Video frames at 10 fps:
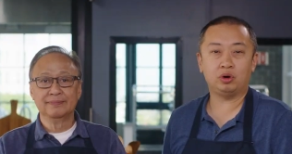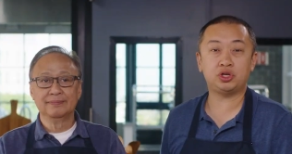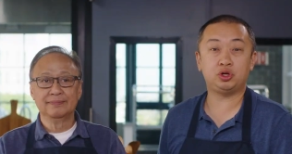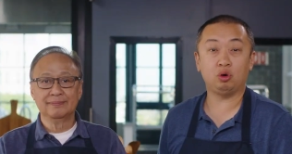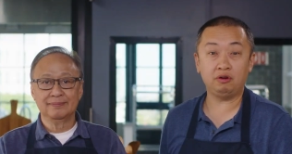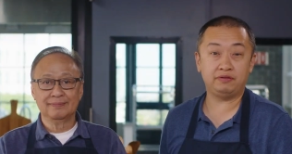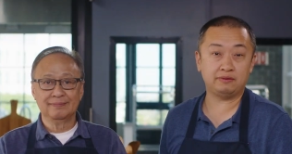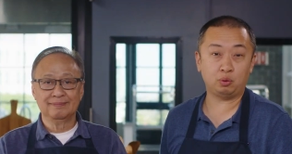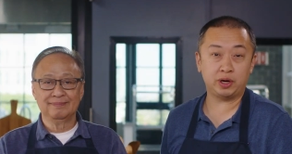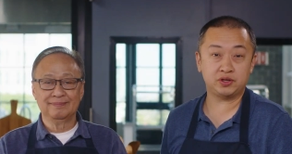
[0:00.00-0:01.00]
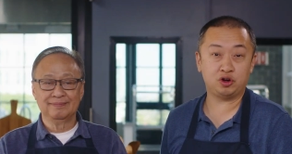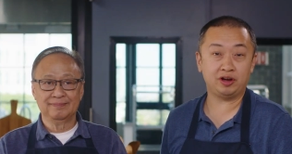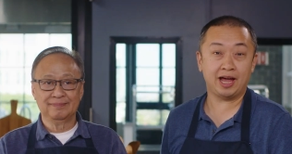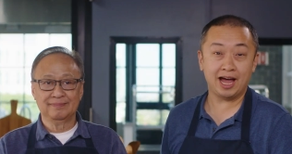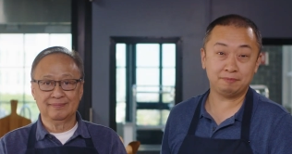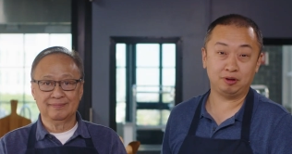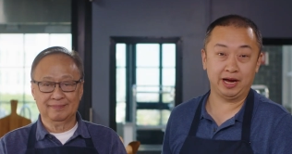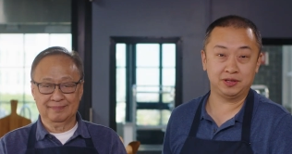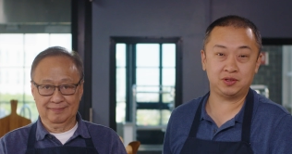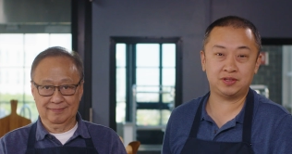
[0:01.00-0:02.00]
Speaker 1: What's your favorite way to cook
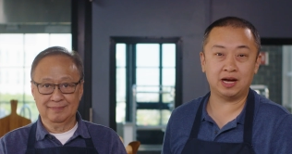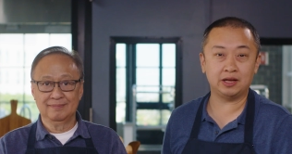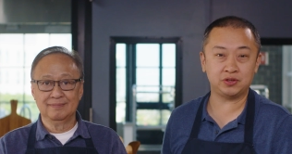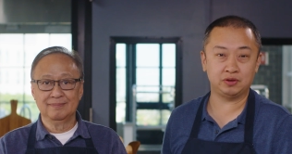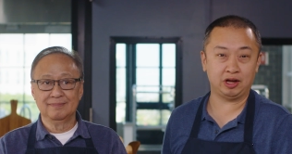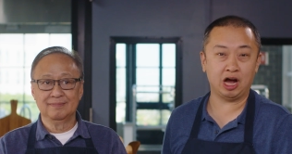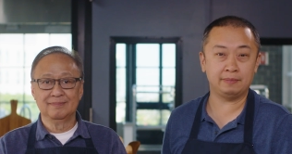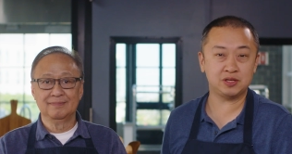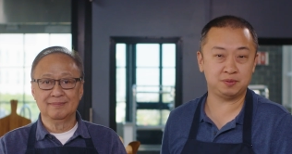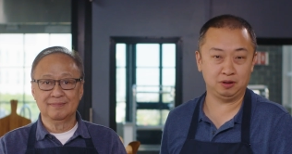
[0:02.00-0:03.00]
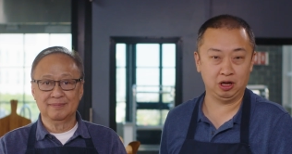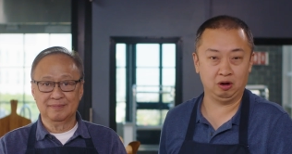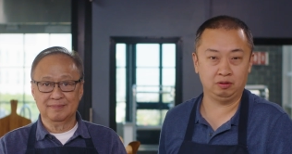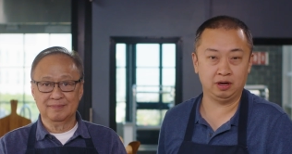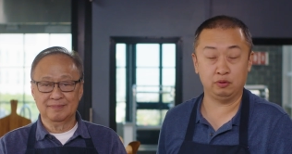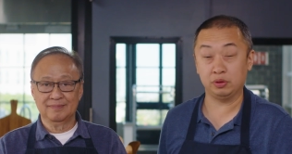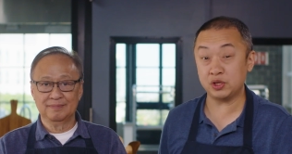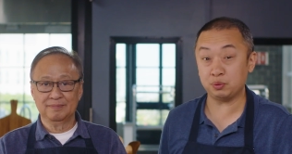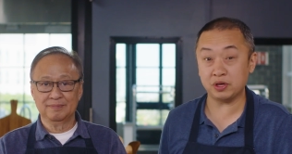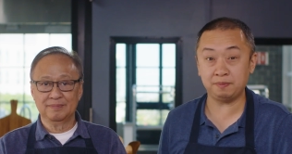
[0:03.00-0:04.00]
eggplants? Tell us in the comments below. And for
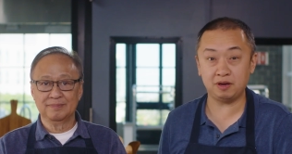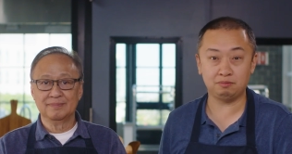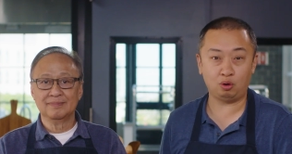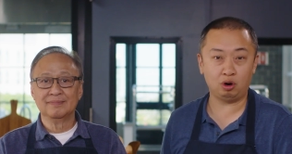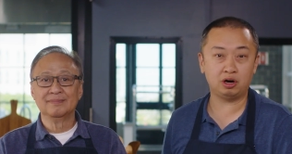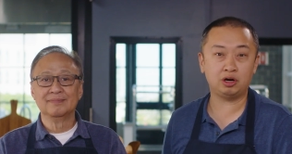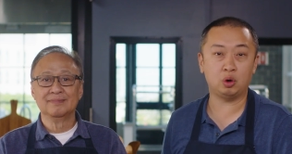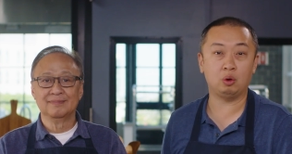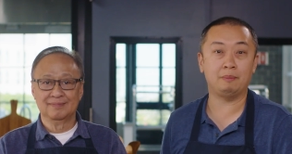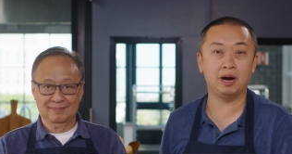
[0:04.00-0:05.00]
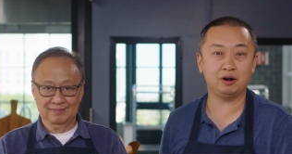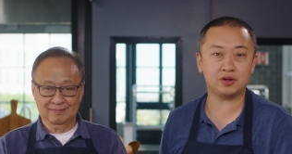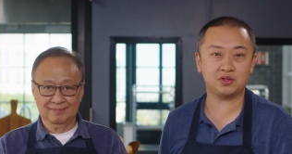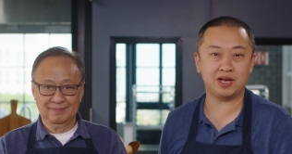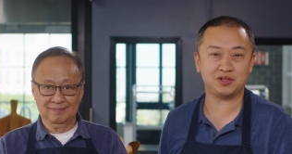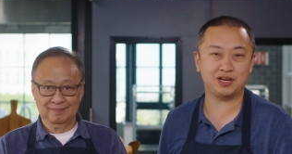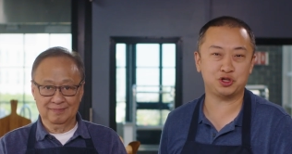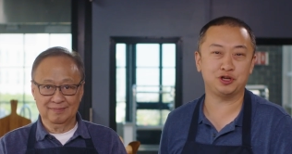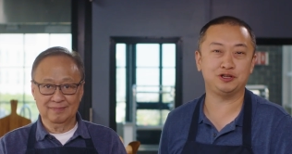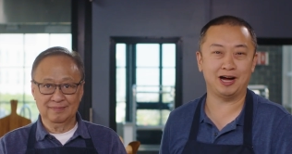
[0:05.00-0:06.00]
this recipe and more, go to
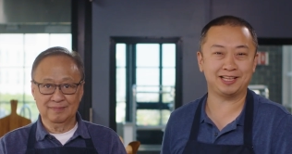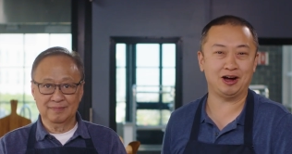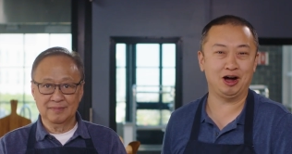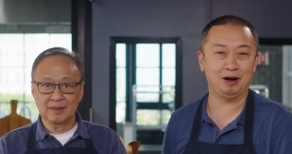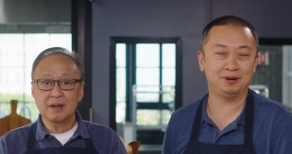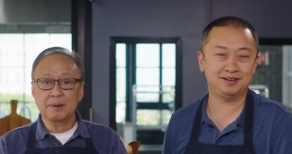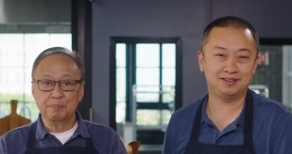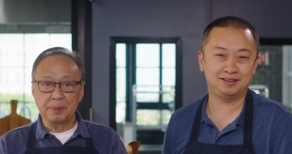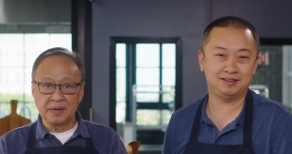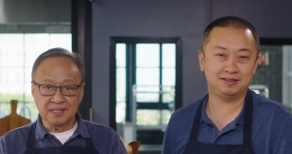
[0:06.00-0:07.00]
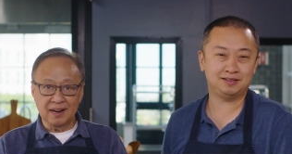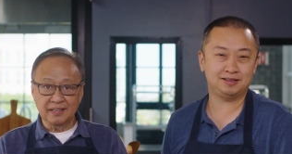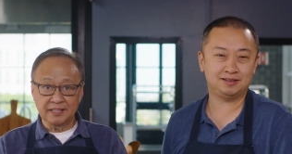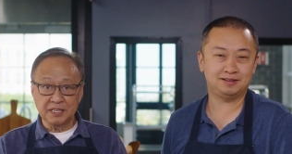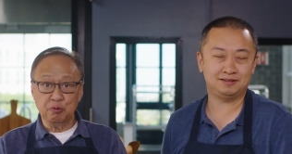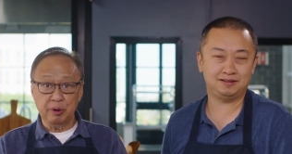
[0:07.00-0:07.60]
americastestkitchen.com.
Speaker 2: Please like this